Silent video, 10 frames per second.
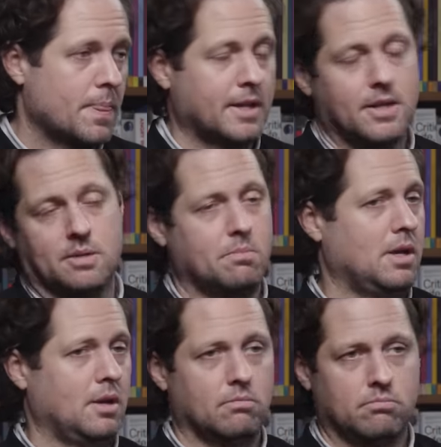That doesn't
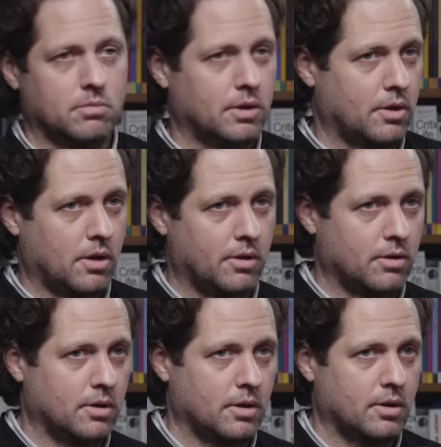mean that they're
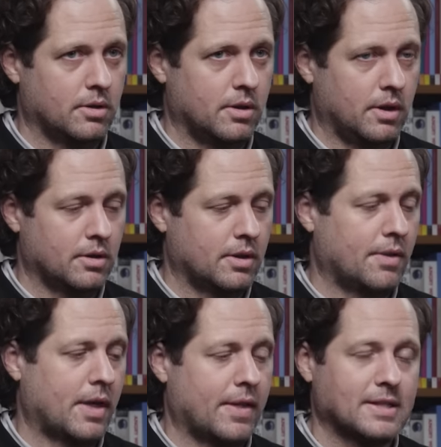on, uh, that,
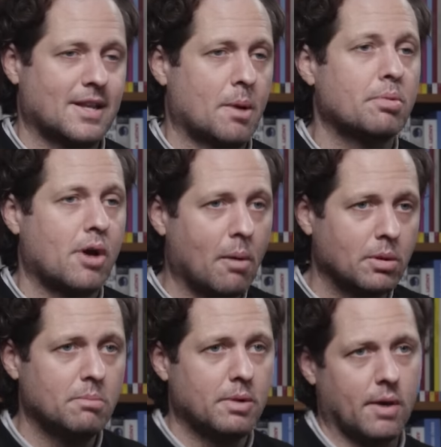that that that's not a
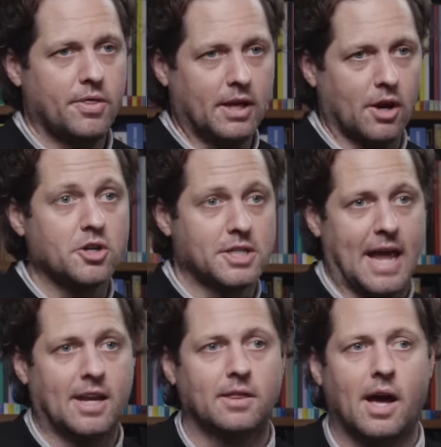problem, but I think
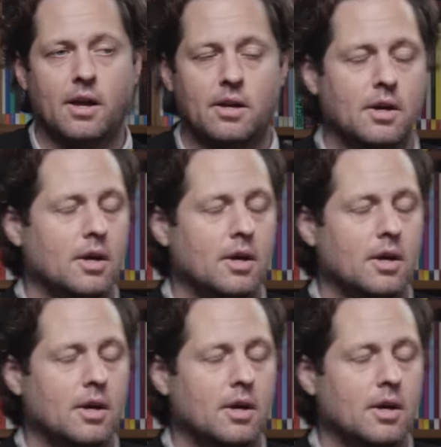understanding that